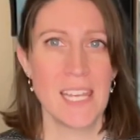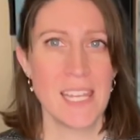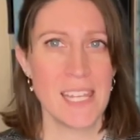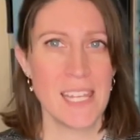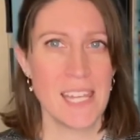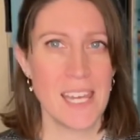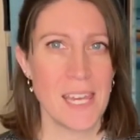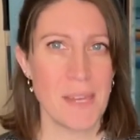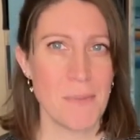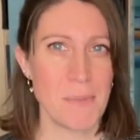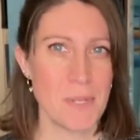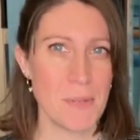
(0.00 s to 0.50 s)

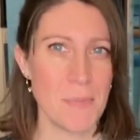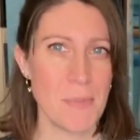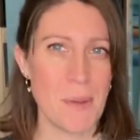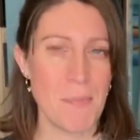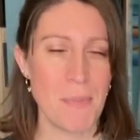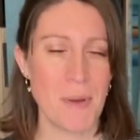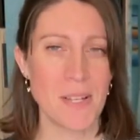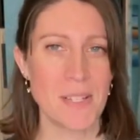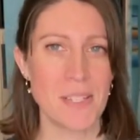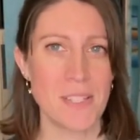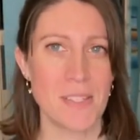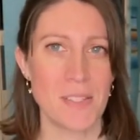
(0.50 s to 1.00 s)
came to my
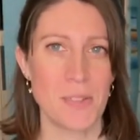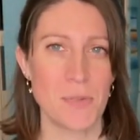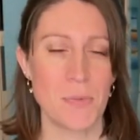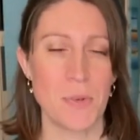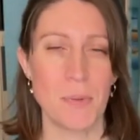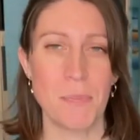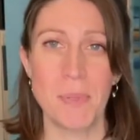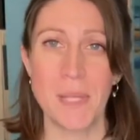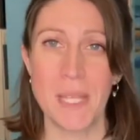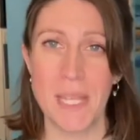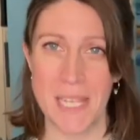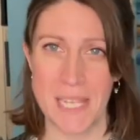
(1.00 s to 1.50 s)
box as a
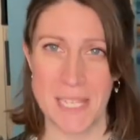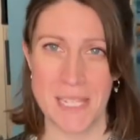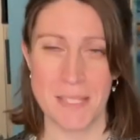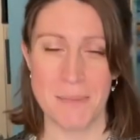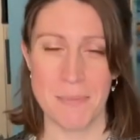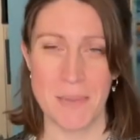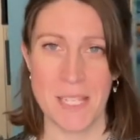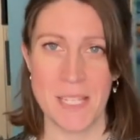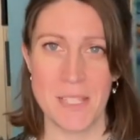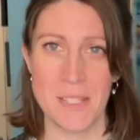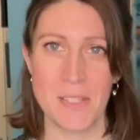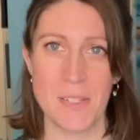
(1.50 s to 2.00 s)

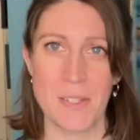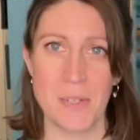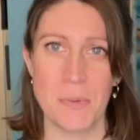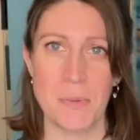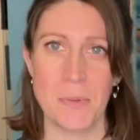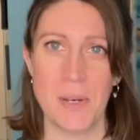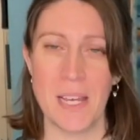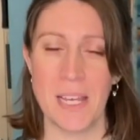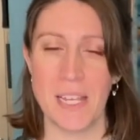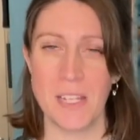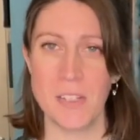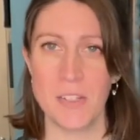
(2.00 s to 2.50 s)
replacement.
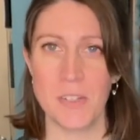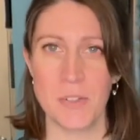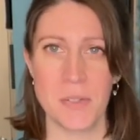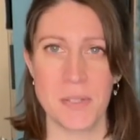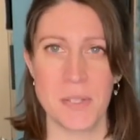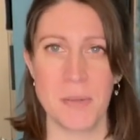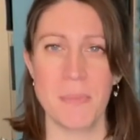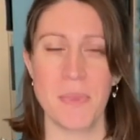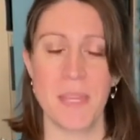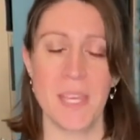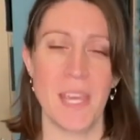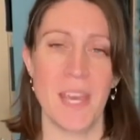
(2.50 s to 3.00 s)
So I took
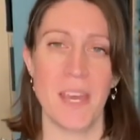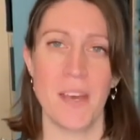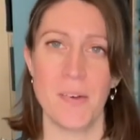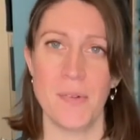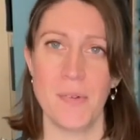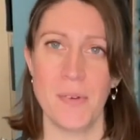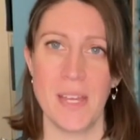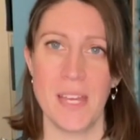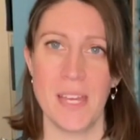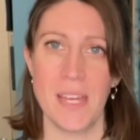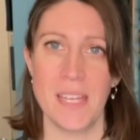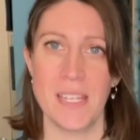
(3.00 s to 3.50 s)
something
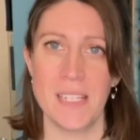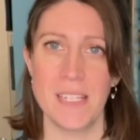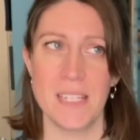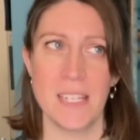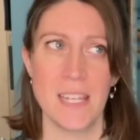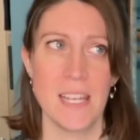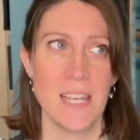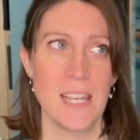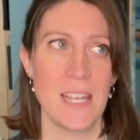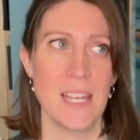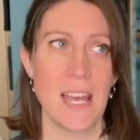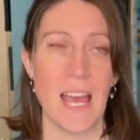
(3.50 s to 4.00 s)
out and
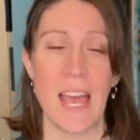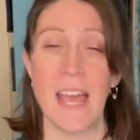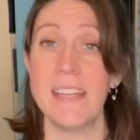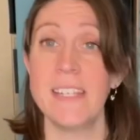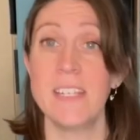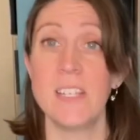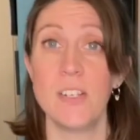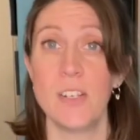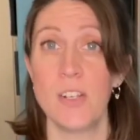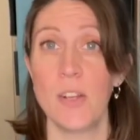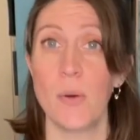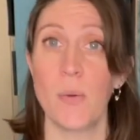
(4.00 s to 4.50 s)
I
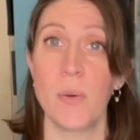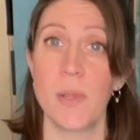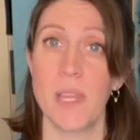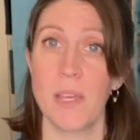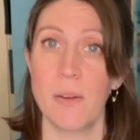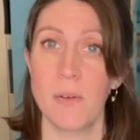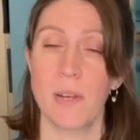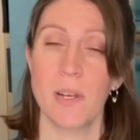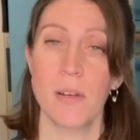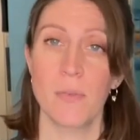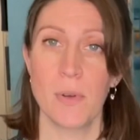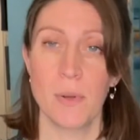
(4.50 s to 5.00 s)
didn't know what they
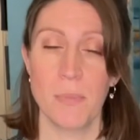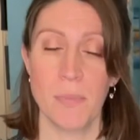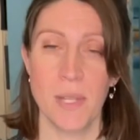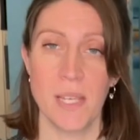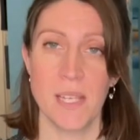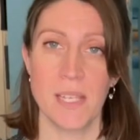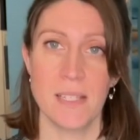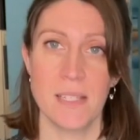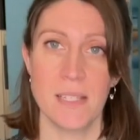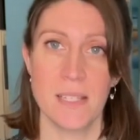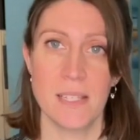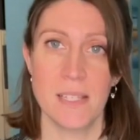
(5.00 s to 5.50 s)
were going to
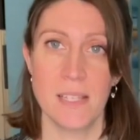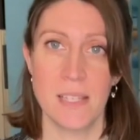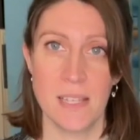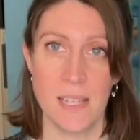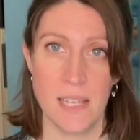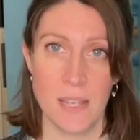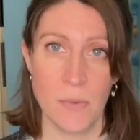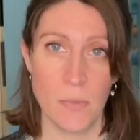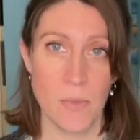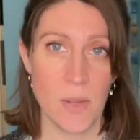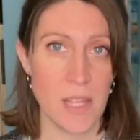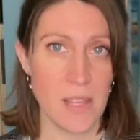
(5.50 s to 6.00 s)
replace
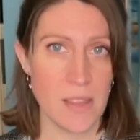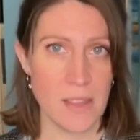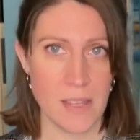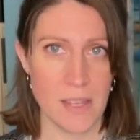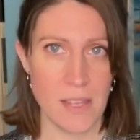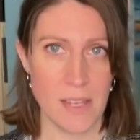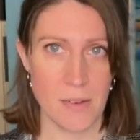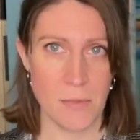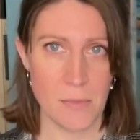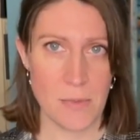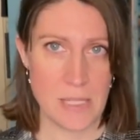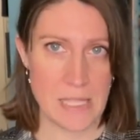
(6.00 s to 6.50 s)
it with,
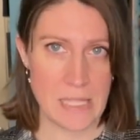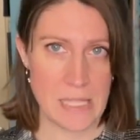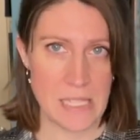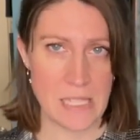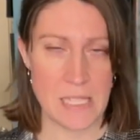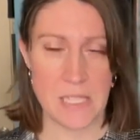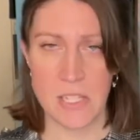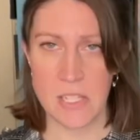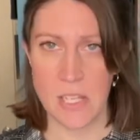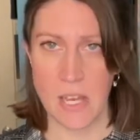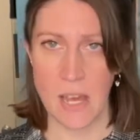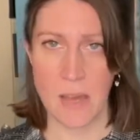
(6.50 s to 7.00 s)
and it was
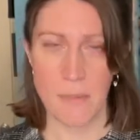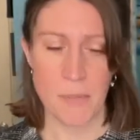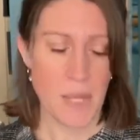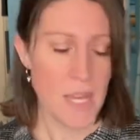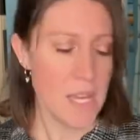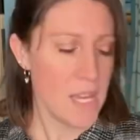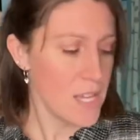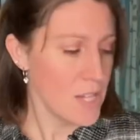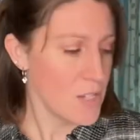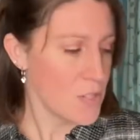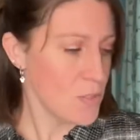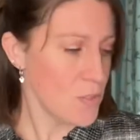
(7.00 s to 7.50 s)
this top.
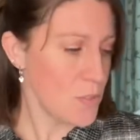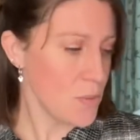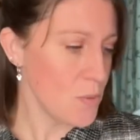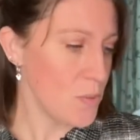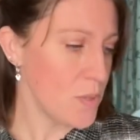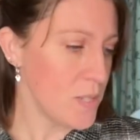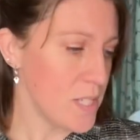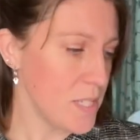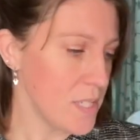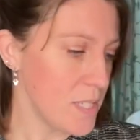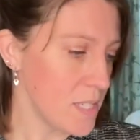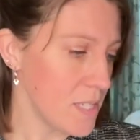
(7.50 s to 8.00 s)
So
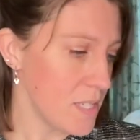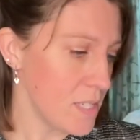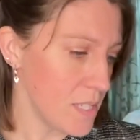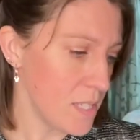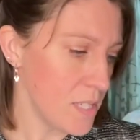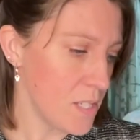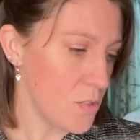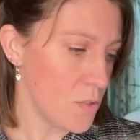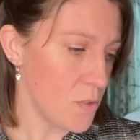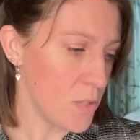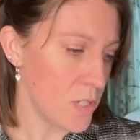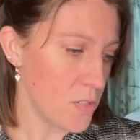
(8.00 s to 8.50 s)
this is
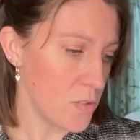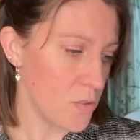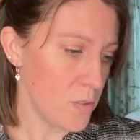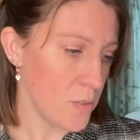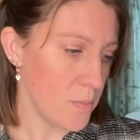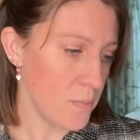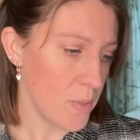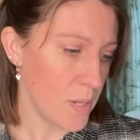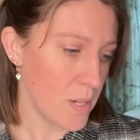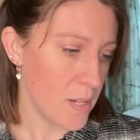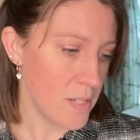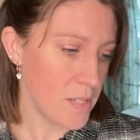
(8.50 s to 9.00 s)
the Treasure
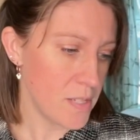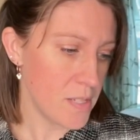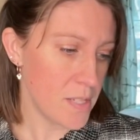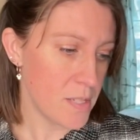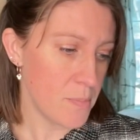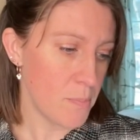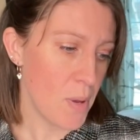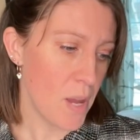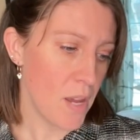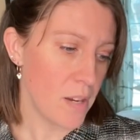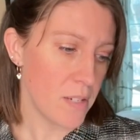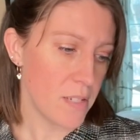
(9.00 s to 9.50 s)
and Bond
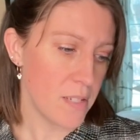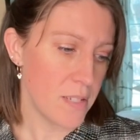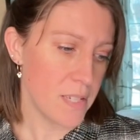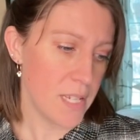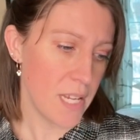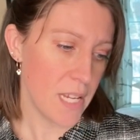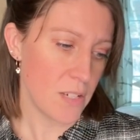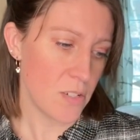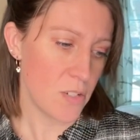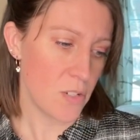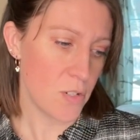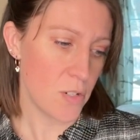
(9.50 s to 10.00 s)
Smocked
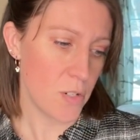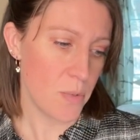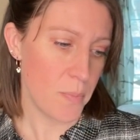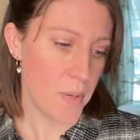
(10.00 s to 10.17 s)
textured